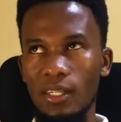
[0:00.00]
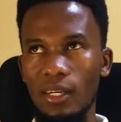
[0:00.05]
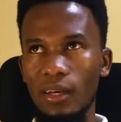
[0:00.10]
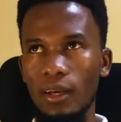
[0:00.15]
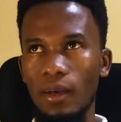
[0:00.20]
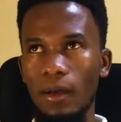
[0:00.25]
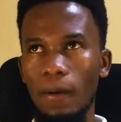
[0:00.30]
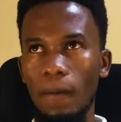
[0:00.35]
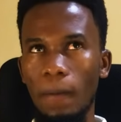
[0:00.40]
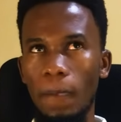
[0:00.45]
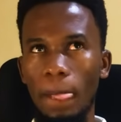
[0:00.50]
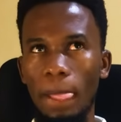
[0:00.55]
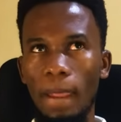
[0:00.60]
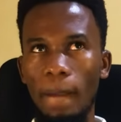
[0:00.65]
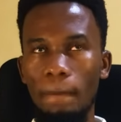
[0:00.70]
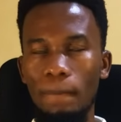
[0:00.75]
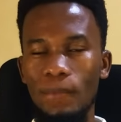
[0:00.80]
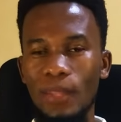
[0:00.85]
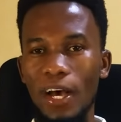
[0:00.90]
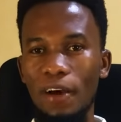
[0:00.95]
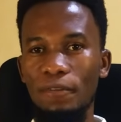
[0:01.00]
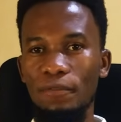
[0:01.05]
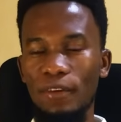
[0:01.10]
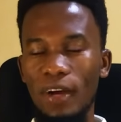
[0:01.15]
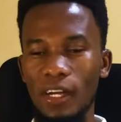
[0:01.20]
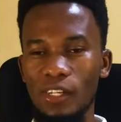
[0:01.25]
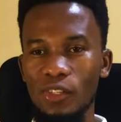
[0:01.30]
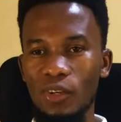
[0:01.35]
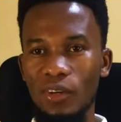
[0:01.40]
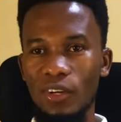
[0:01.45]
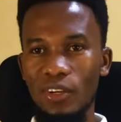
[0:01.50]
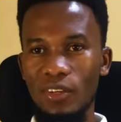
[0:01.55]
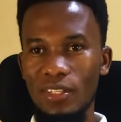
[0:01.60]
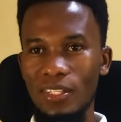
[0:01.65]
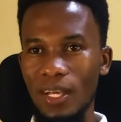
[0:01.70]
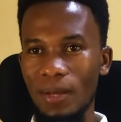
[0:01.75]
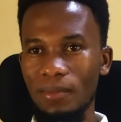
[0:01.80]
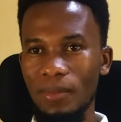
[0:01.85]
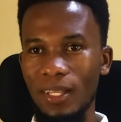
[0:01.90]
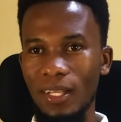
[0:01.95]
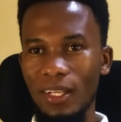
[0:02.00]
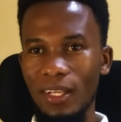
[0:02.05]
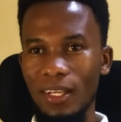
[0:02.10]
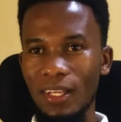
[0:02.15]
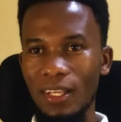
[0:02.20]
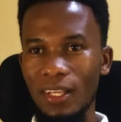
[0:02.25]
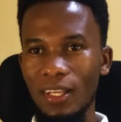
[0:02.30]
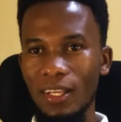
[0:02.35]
uh, that factory or something,